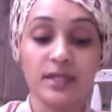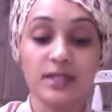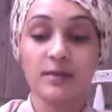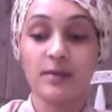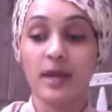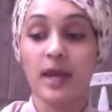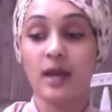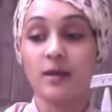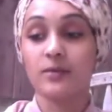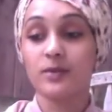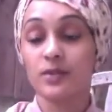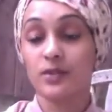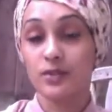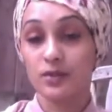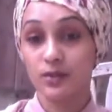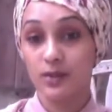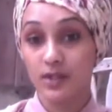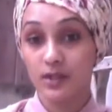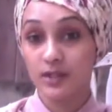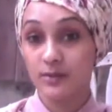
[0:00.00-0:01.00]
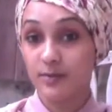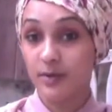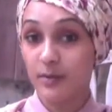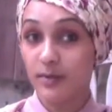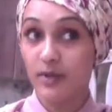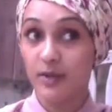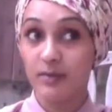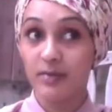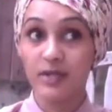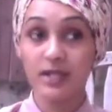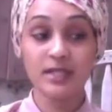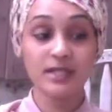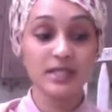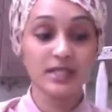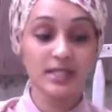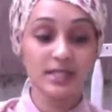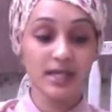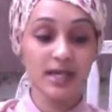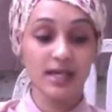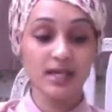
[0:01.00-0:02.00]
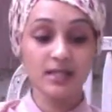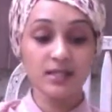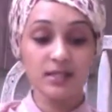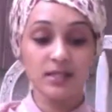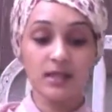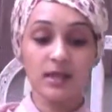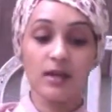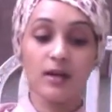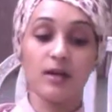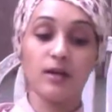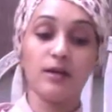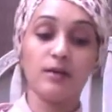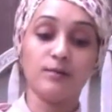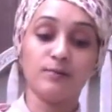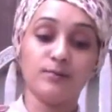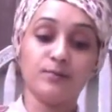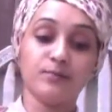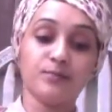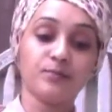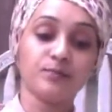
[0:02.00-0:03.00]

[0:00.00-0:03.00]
to be able to do this permeability test. I'm